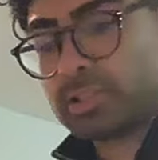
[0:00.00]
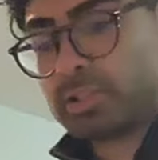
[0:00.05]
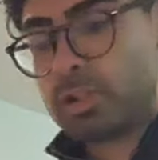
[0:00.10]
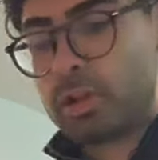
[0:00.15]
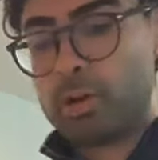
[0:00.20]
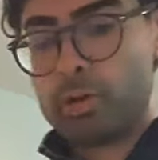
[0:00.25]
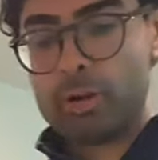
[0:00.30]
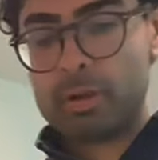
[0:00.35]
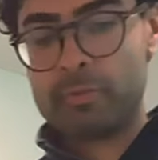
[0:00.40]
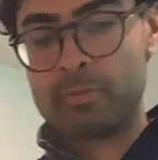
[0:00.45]

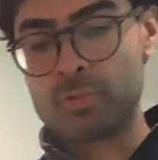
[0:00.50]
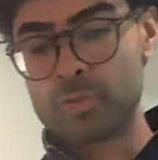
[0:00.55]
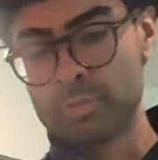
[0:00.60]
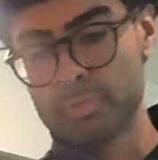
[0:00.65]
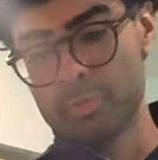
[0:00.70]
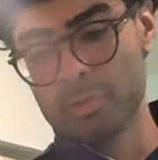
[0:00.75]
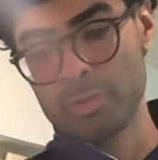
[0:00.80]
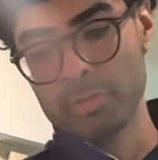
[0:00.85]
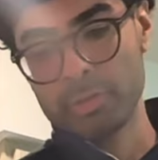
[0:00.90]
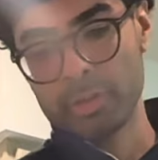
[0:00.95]
know, if you
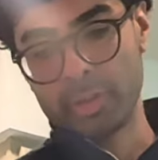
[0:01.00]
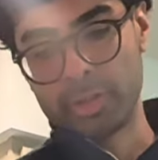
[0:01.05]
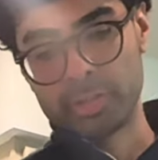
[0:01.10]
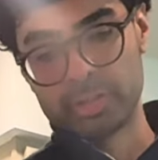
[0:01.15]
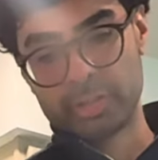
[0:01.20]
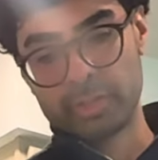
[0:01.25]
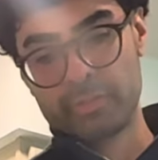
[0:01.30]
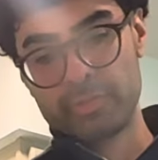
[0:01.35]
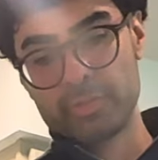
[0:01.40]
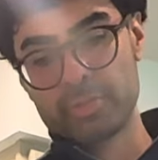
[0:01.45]
do this,
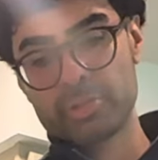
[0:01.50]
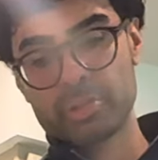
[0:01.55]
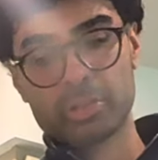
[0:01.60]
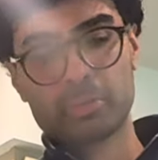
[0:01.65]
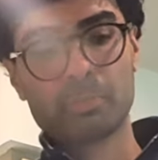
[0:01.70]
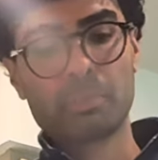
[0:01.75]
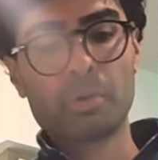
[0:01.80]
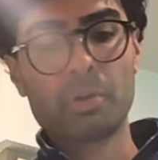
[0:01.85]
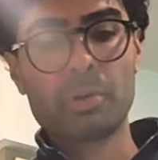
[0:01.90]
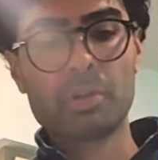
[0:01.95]
if you
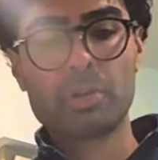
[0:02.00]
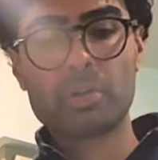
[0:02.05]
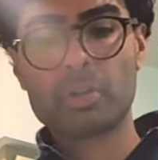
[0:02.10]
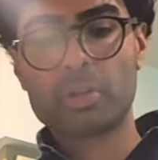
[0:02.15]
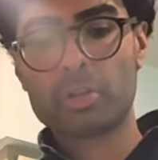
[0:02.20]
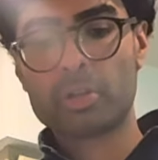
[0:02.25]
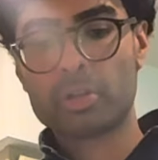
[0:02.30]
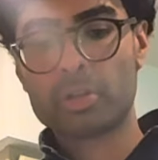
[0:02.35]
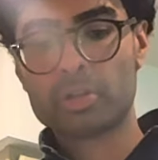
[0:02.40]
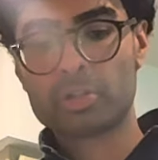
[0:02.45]
just put your